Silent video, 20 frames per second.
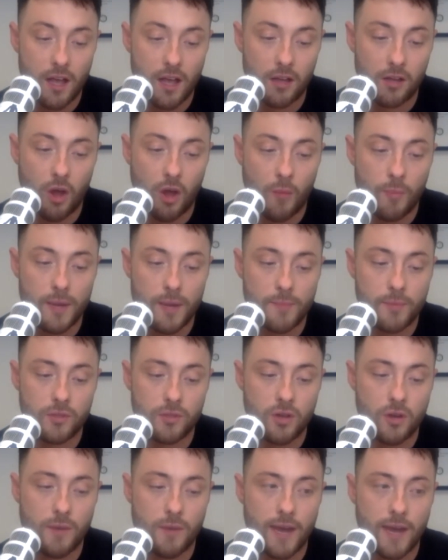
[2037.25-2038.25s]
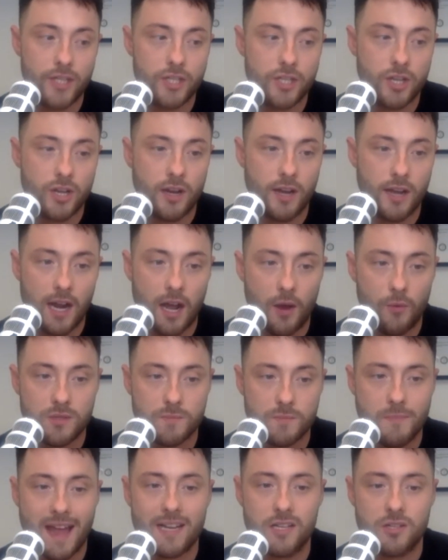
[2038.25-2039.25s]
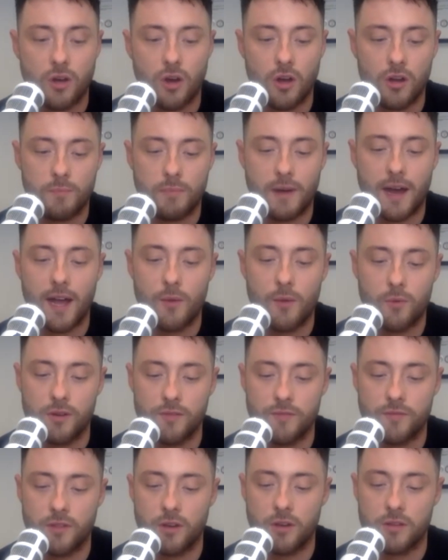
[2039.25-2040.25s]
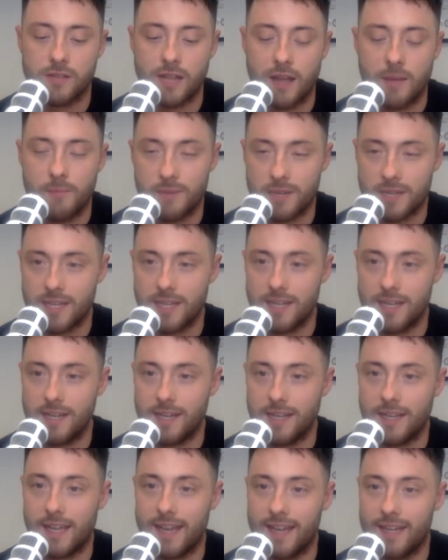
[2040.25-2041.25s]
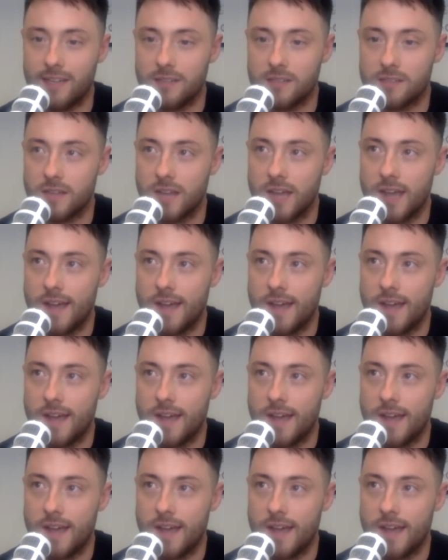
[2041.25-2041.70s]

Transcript: a lot of people know my journey, and I was mentored by one of those Lamborghini kings,